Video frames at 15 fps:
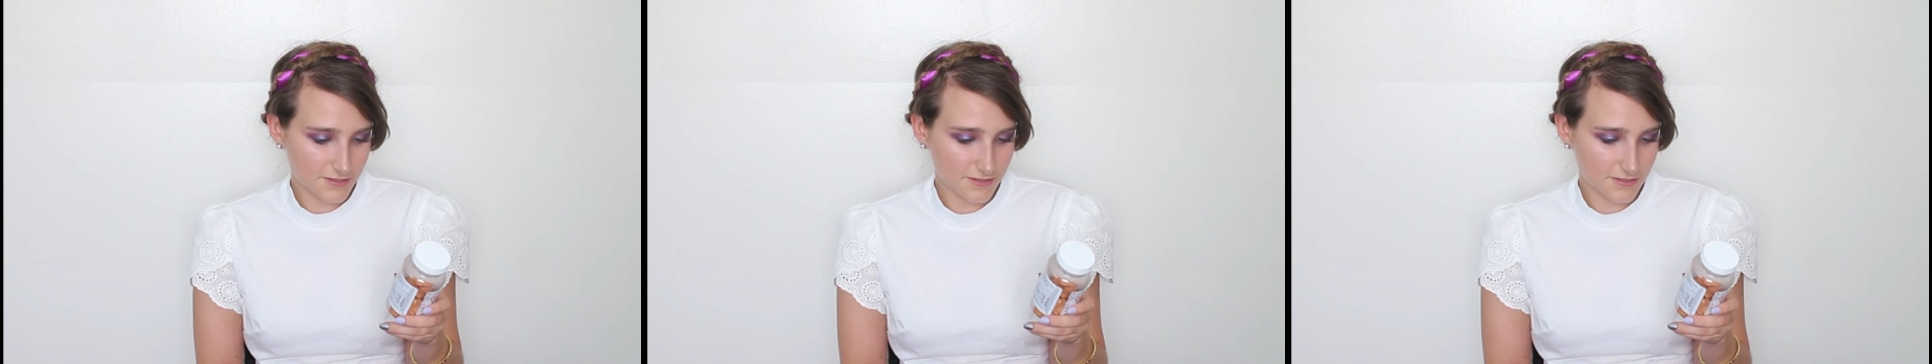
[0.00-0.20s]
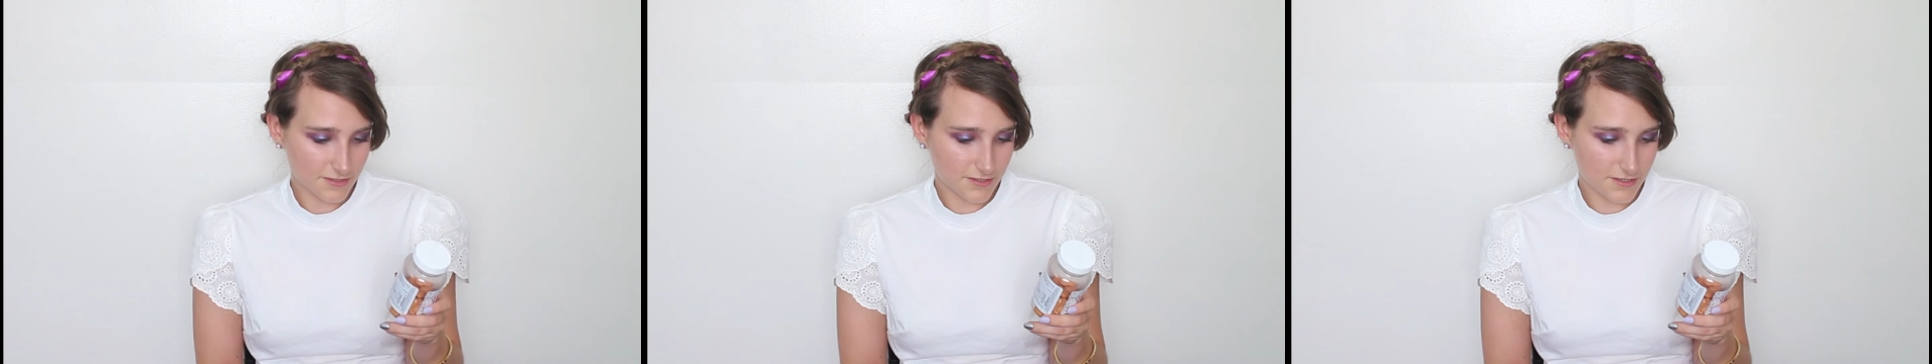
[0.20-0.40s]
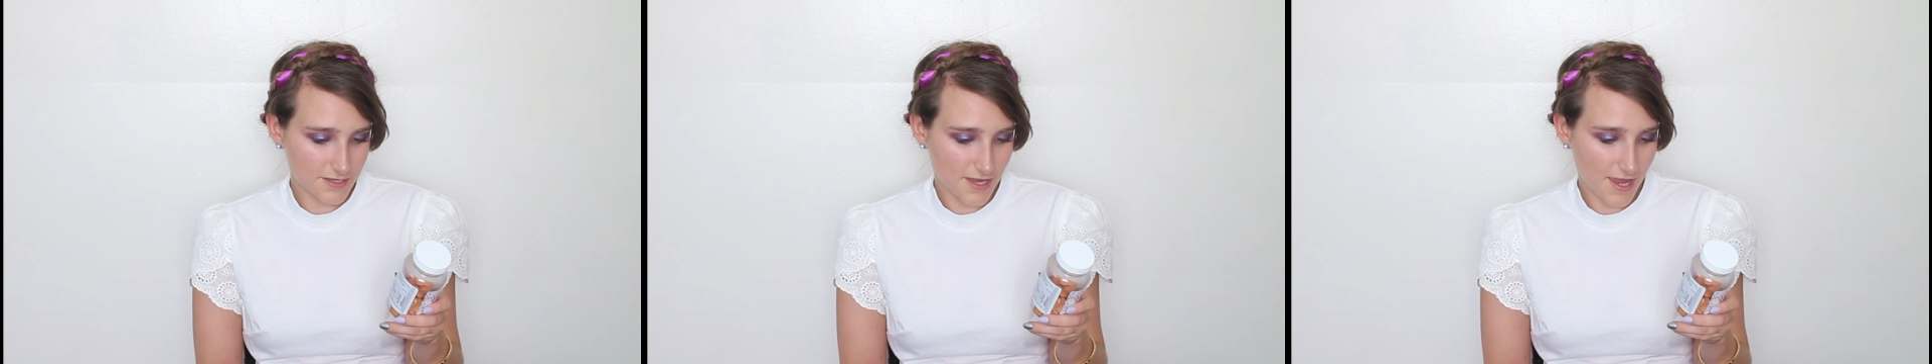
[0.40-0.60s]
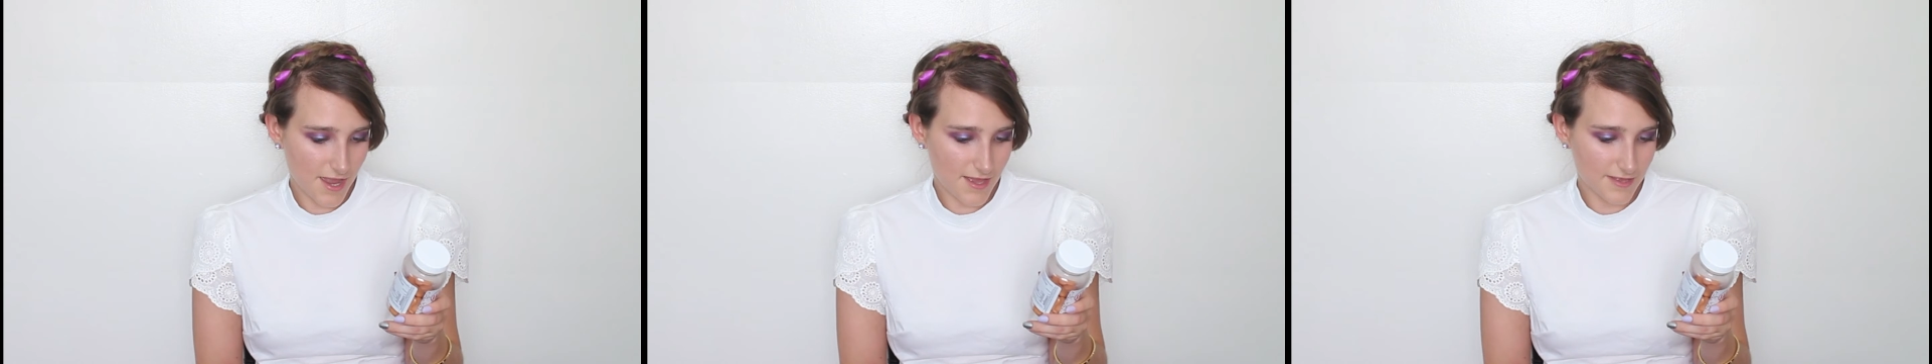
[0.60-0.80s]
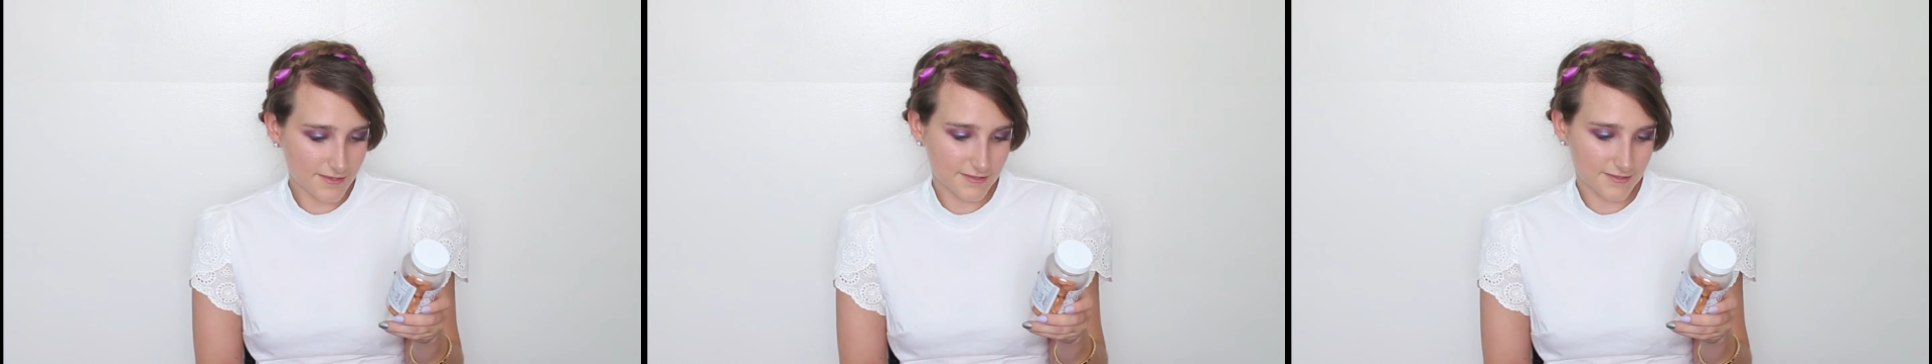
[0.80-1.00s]
to look
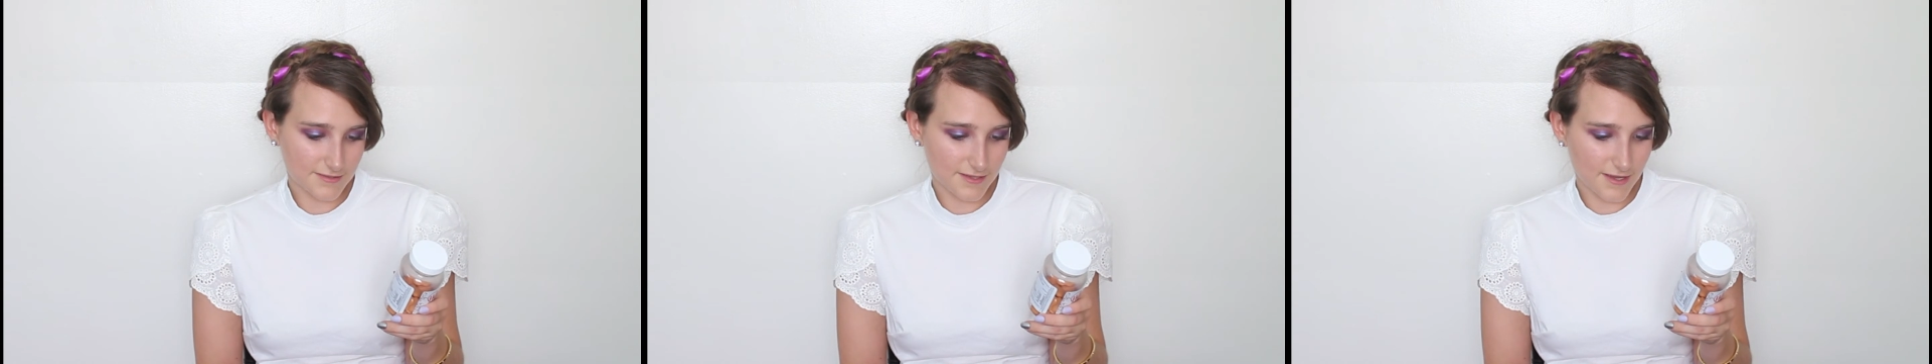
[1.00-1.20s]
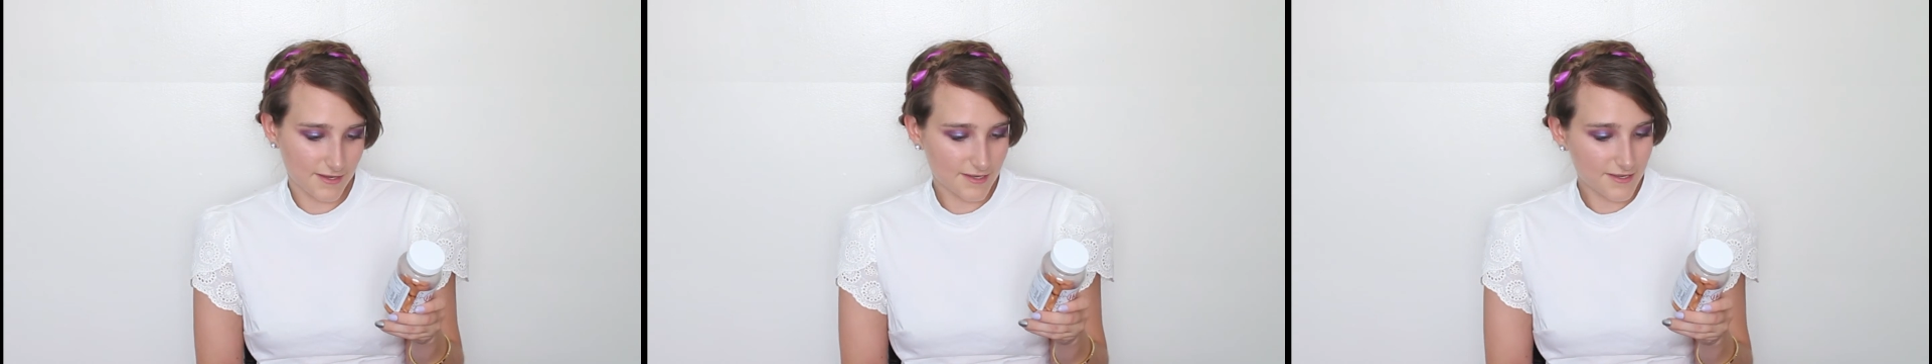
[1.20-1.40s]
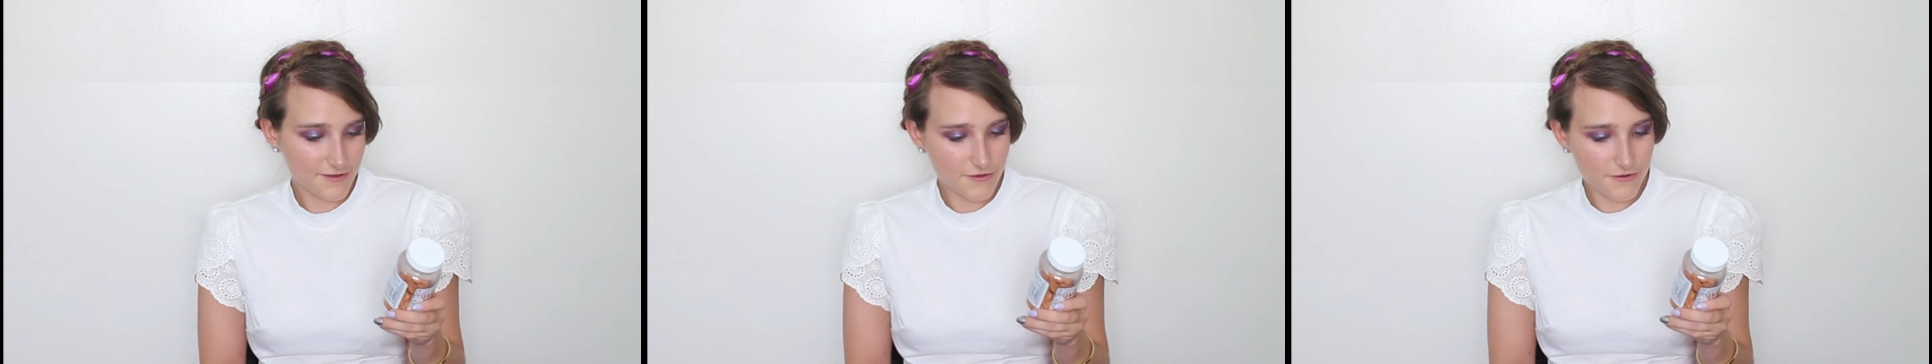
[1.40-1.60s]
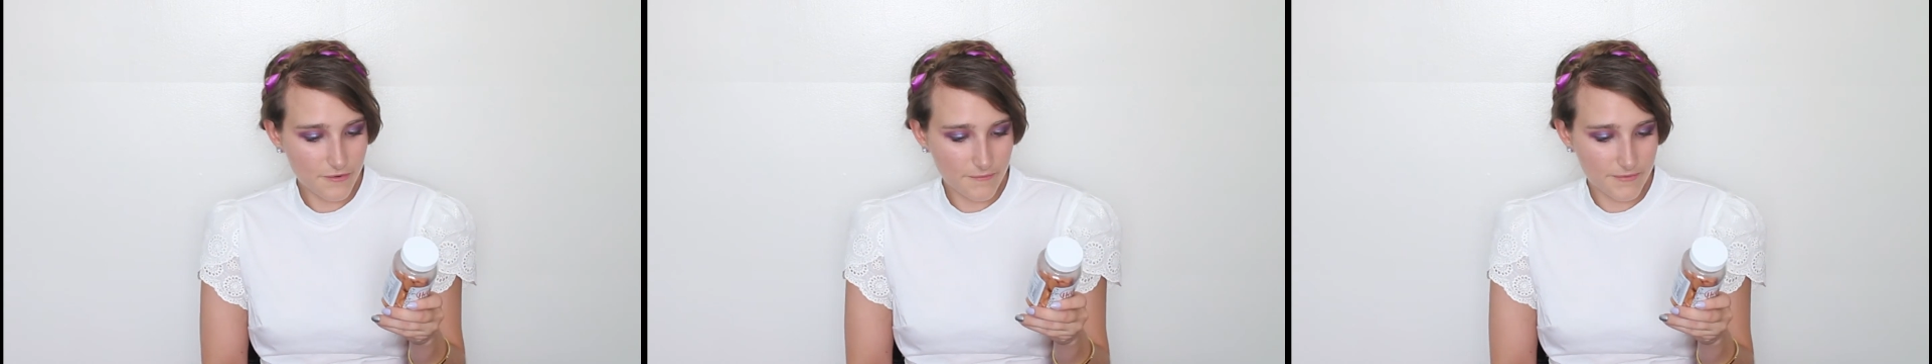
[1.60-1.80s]
at like you,